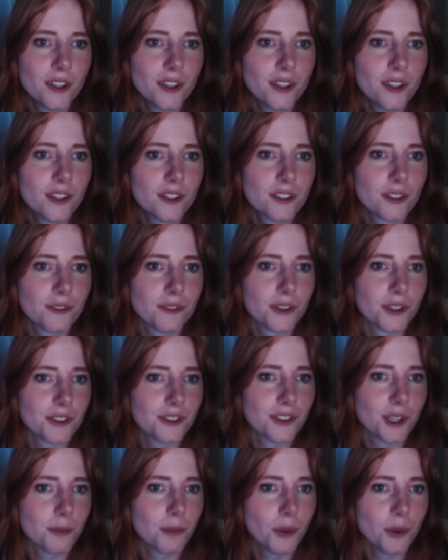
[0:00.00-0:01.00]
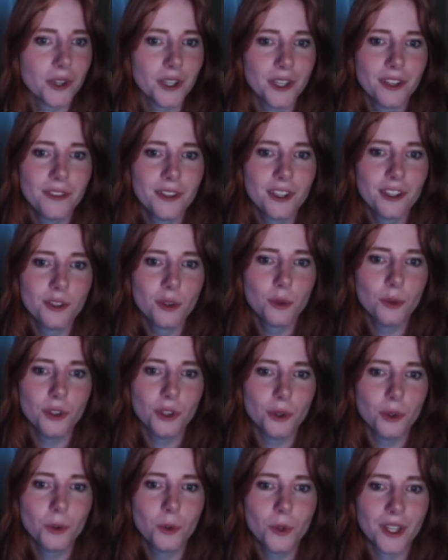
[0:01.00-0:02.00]
So for example, anything you
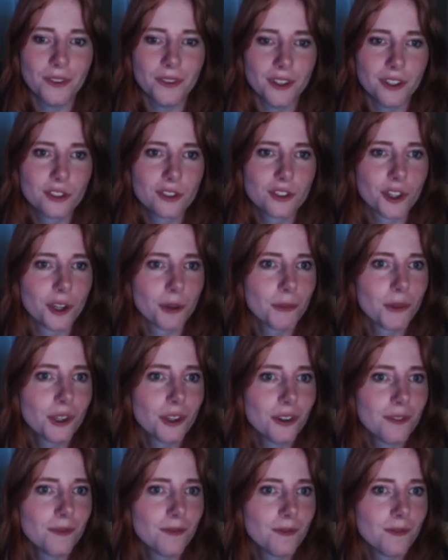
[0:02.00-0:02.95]
do in this terminal